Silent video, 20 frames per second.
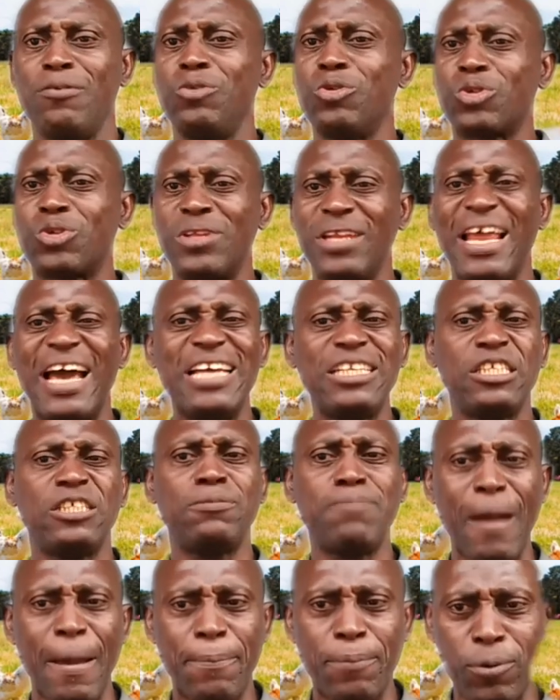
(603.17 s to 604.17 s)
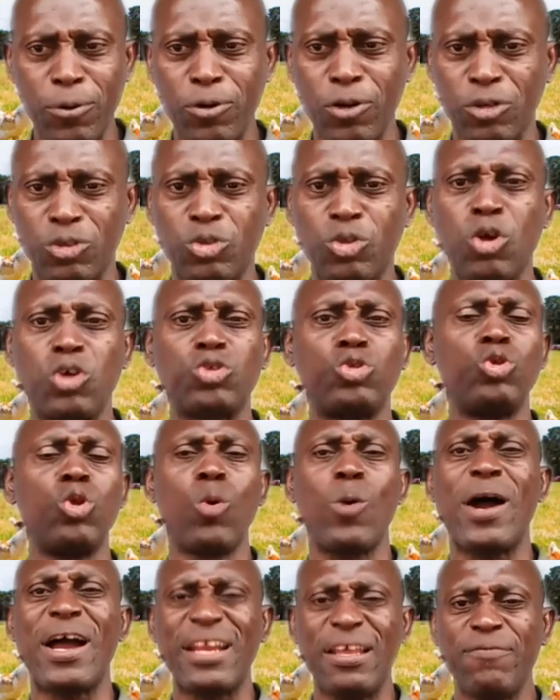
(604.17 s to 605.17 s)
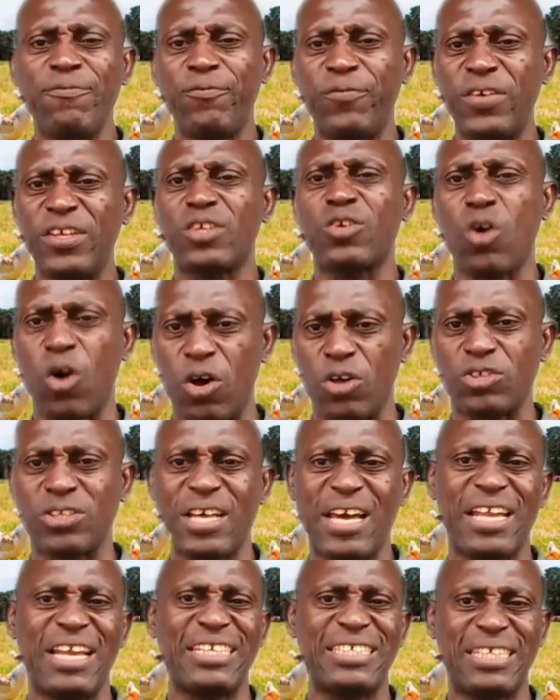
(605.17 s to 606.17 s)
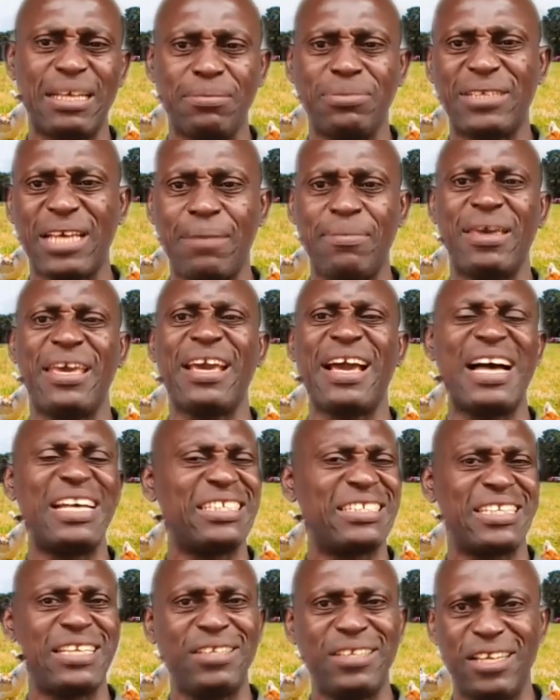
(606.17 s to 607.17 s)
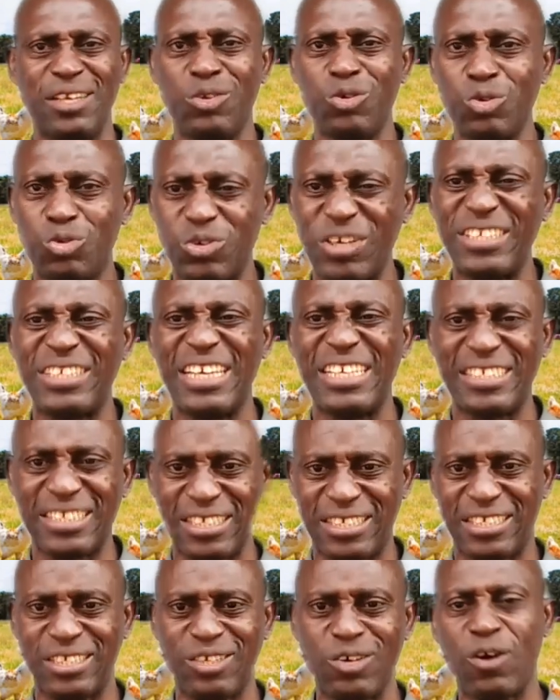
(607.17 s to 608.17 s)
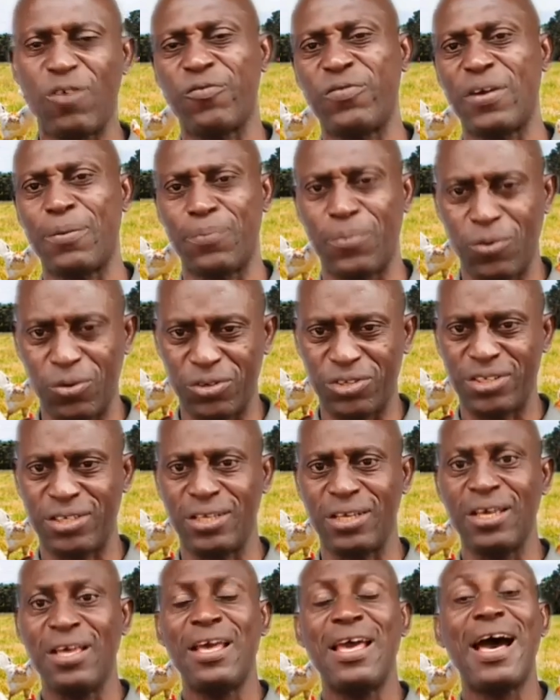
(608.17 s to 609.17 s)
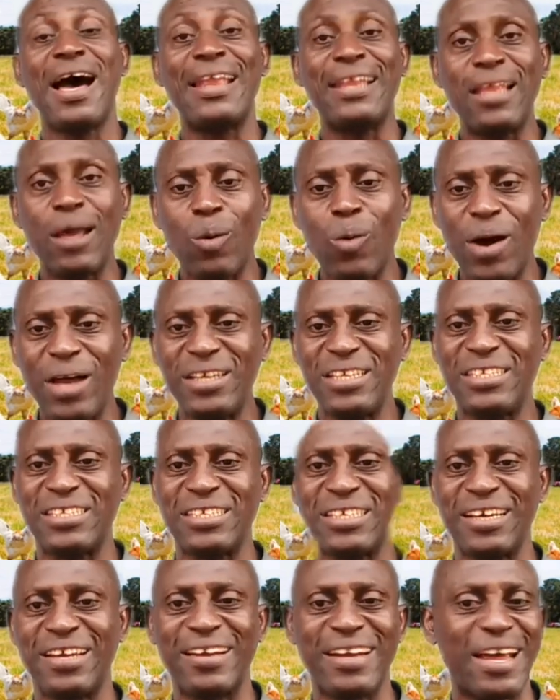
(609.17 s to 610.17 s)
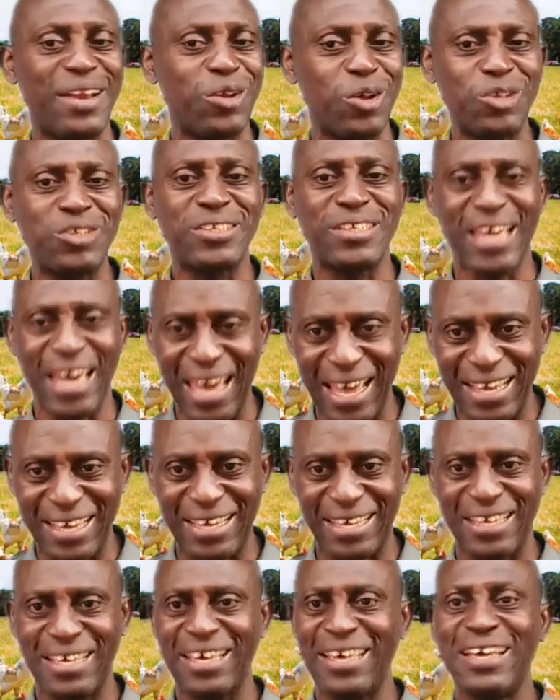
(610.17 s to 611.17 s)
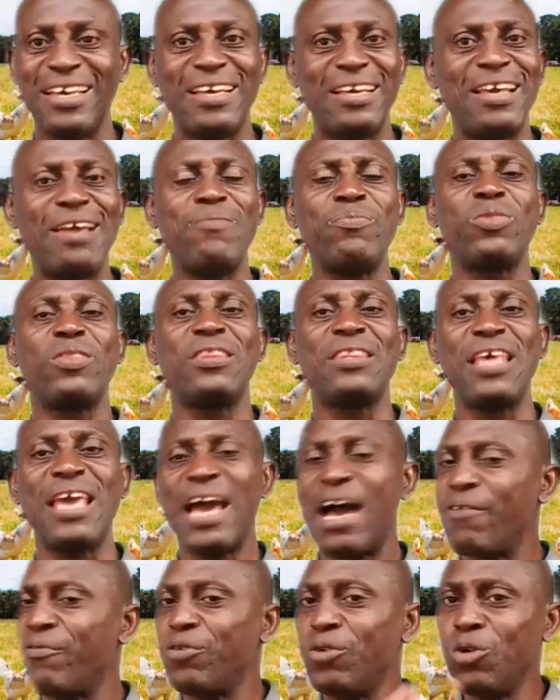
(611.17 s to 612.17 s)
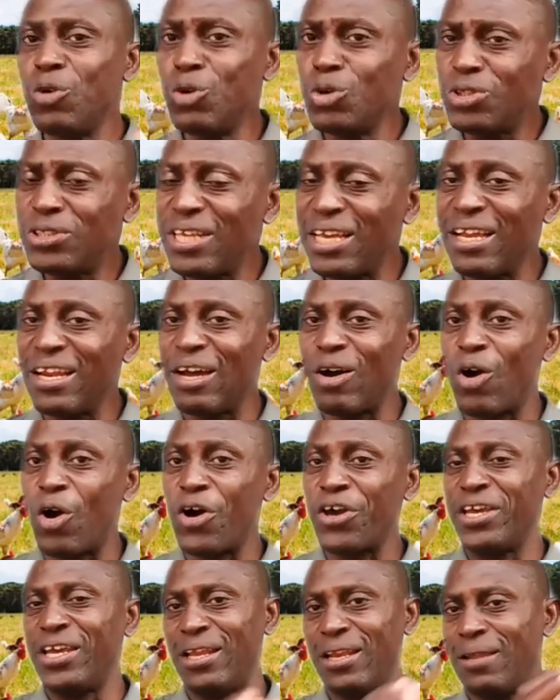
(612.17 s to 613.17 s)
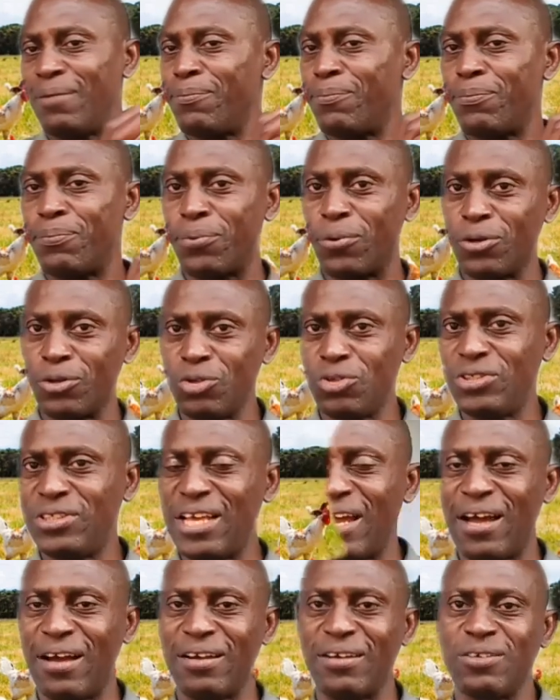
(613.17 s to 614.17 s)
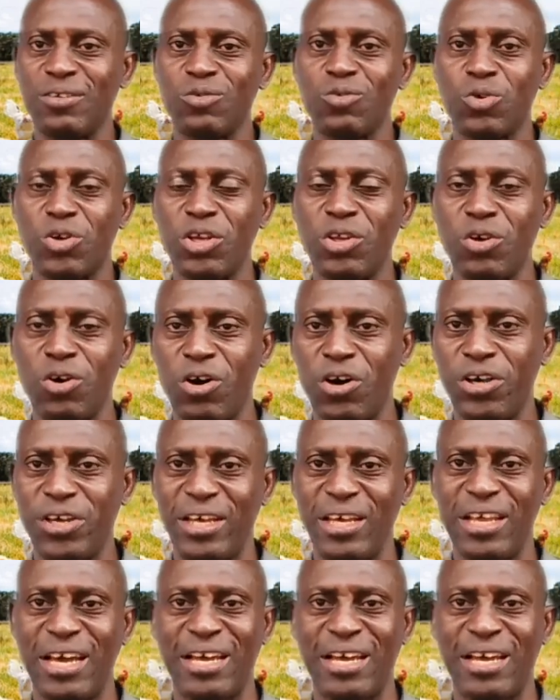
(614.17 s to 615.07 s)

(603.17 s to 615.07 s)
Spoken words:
Utilize this byproduct, thus lowering feed cost and at the same time enhancing the nutrient density of your poultry. And that one is groundnut cake. They have used the oil, produce their cooking oil